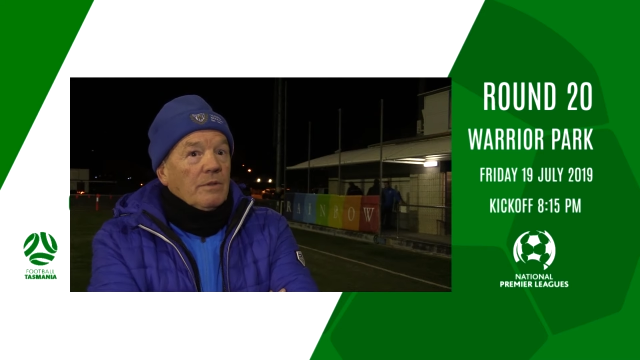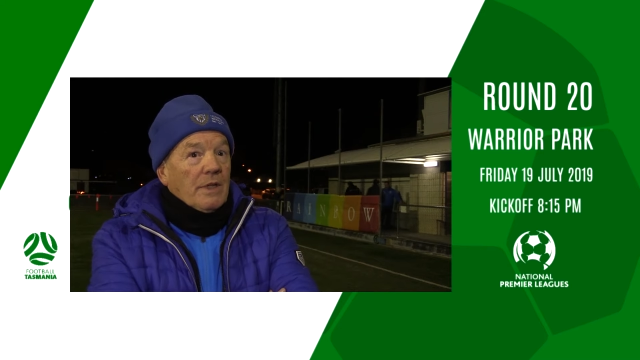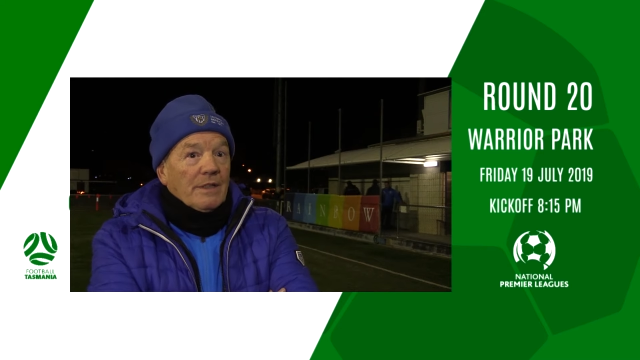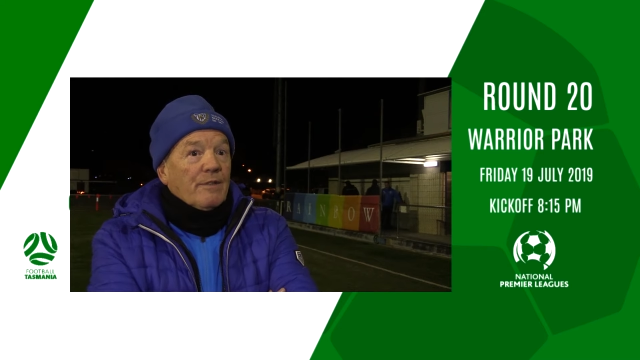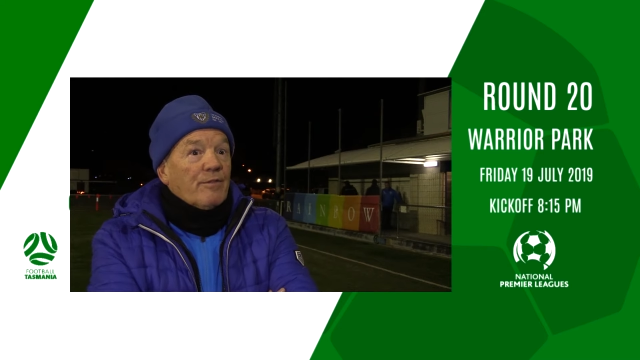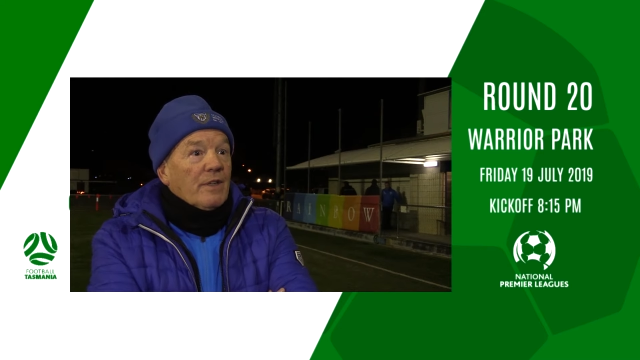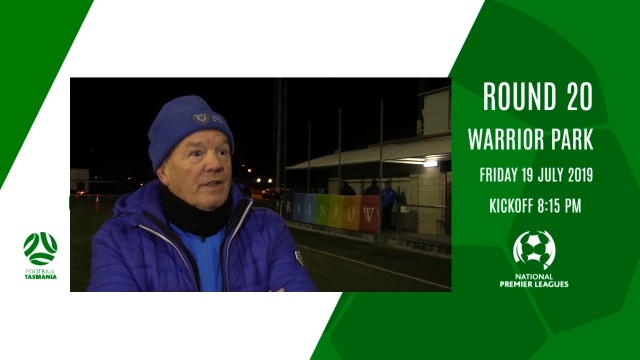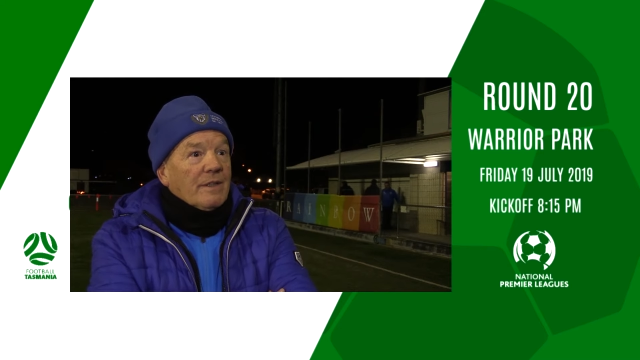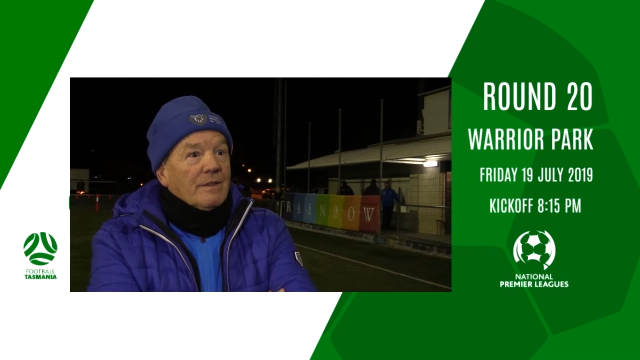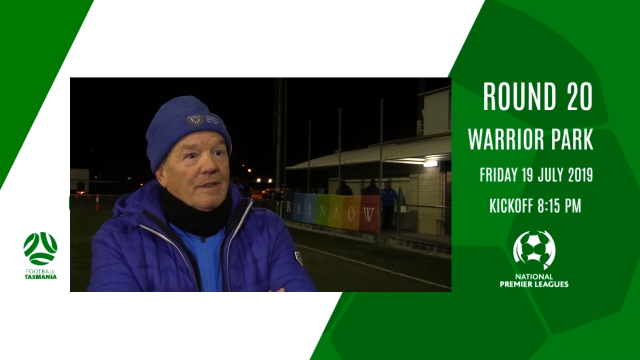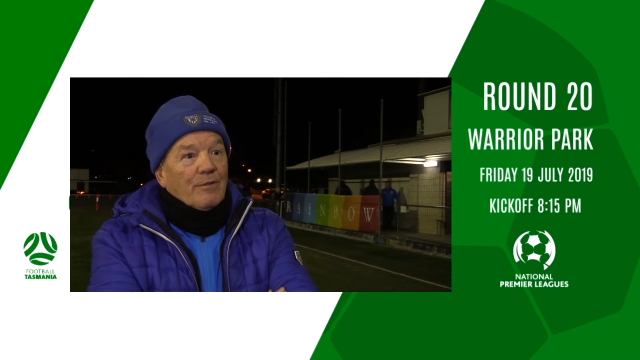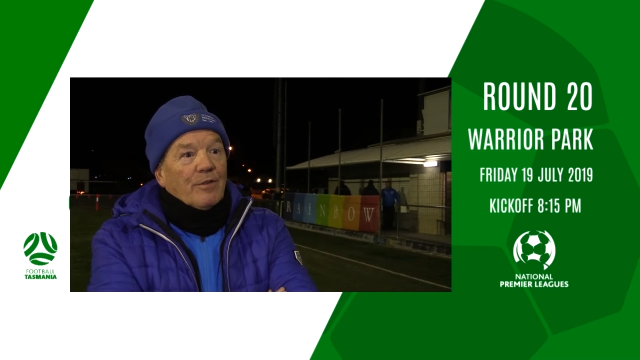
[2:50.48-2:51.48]
Yeah,
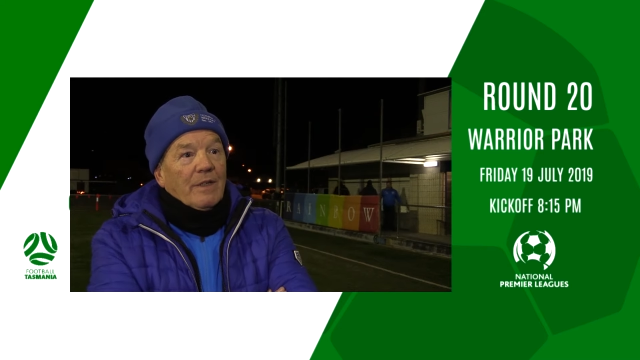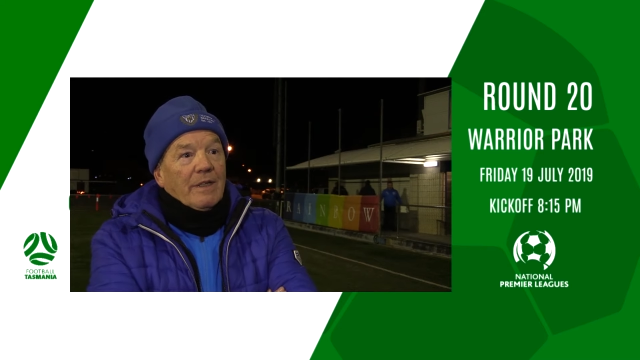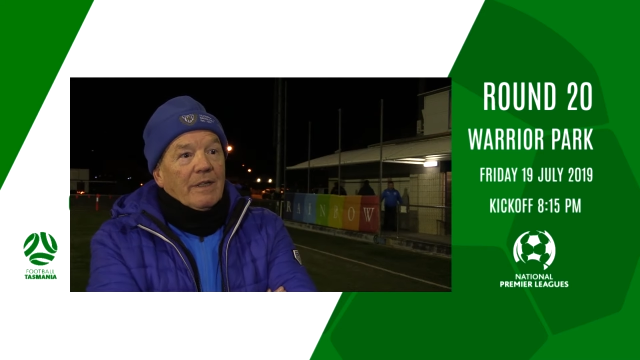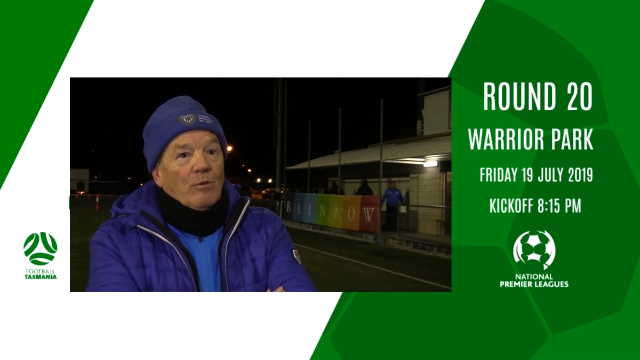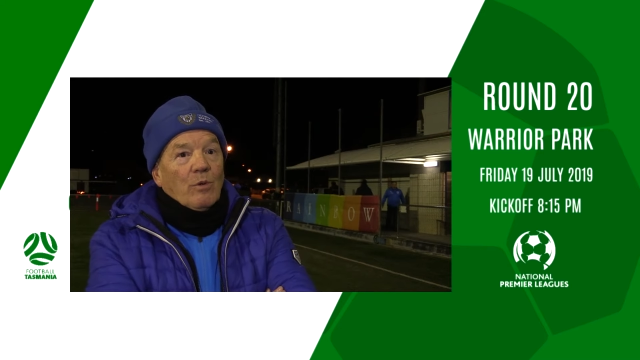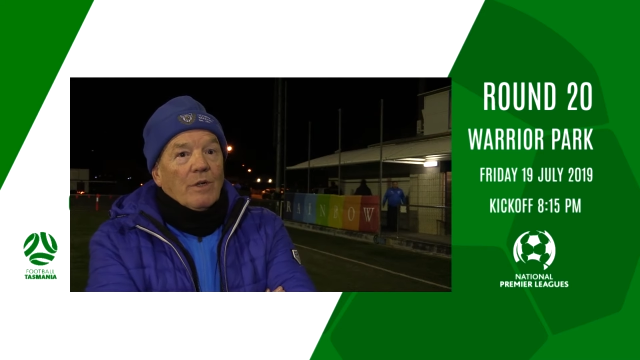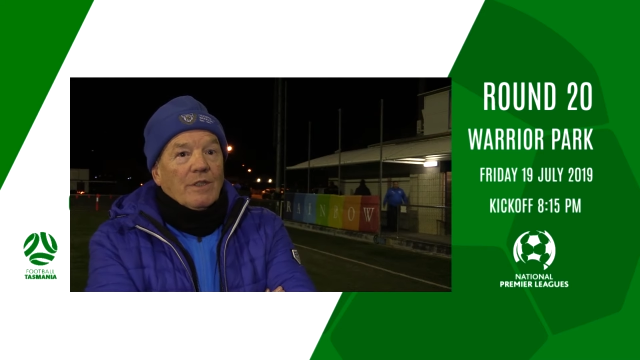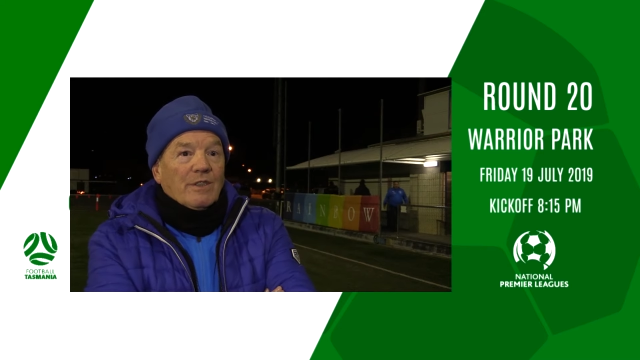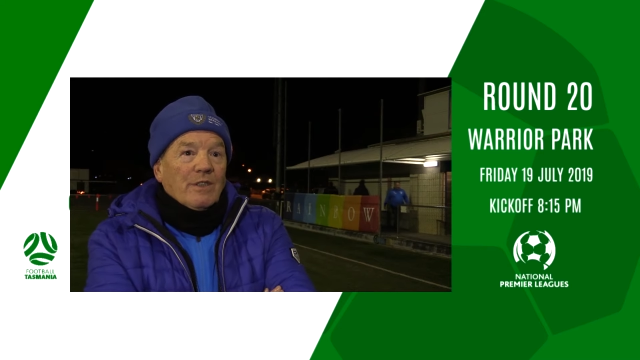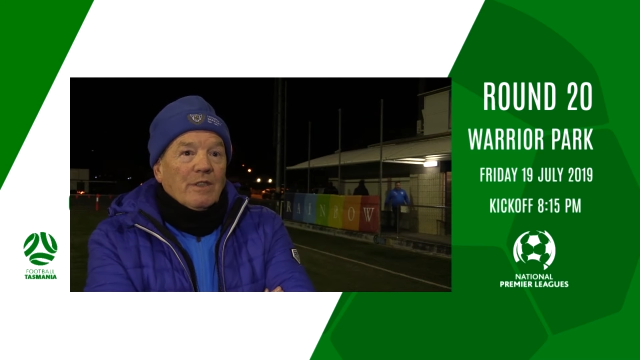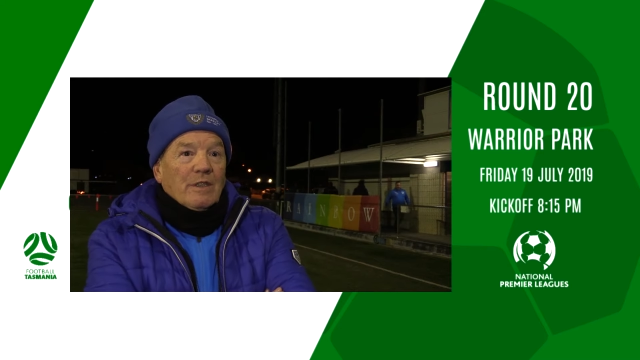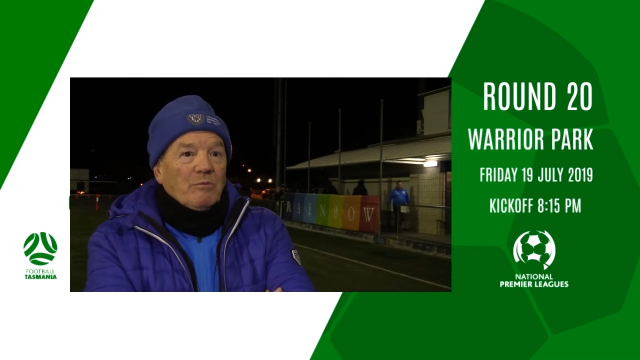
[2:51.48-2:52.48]
definitely. Otherwise,